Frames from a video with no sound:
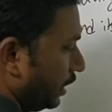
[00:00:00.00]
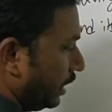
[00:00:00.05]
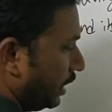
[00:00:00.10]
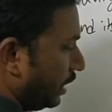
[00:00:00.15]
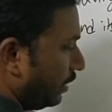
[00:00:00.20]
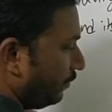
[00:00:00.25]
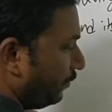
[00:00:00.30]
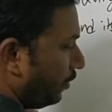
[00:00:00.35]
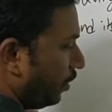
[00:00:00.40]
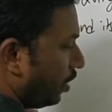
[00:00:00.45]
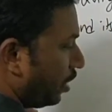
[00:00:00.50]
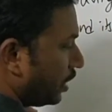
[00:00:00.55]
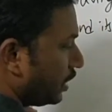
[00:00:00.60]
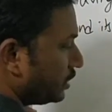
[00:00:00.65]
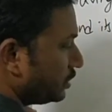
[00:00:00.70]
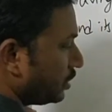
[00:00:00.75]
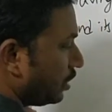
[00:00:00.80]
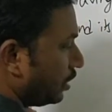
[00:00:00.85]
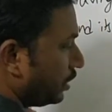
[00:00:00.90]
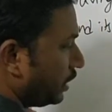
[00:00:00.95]
F
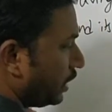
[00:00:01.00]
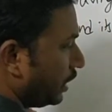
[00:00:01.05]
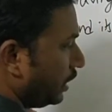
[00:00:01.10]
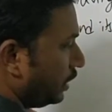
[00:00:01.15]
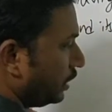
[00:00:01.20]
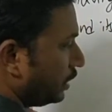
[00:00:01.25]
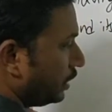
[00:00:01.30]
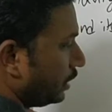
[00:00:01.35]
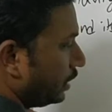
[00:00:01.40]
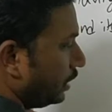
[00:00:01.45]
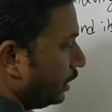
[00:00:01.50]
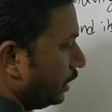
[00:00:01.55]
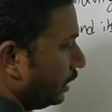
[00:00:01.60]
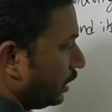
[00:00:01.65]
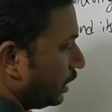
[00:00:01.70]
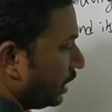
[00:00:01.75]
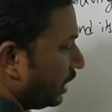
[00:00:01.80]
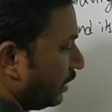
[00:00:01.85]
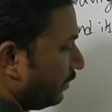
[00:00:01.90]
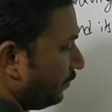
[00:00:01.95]
horizontal,
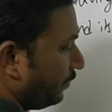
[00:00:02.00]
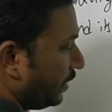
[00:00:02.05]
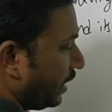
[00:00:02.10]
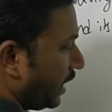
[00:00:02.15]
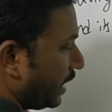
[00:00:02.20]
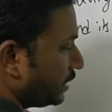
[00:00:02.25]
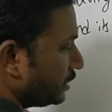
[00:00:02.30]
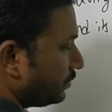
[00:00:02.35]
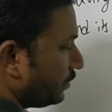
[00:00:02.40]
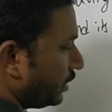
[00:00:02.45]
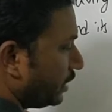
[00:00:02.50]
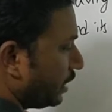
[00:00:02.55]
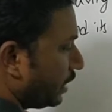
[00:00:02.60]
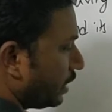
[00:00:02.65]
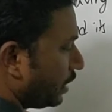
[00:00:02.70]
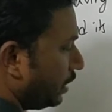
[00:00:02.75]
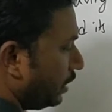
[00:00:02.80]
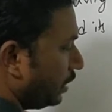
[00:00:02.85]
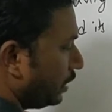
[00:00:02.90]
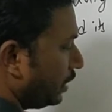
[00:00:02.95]
F dash
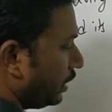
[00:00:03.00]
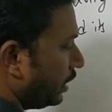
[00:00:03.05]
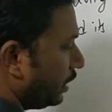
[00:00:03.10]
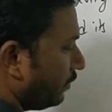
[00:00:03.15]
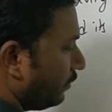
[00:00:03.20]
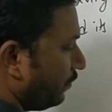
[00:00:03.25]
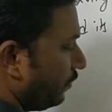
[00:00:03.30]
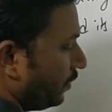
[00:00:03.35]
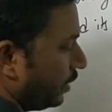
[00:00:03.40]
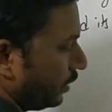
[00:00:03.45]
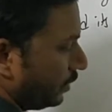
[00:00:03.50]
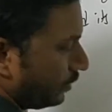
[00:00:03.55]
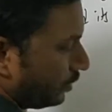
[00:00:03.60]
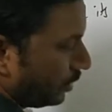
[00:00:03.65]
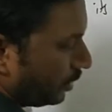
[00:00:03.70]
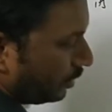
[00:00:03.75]
vertical, F1.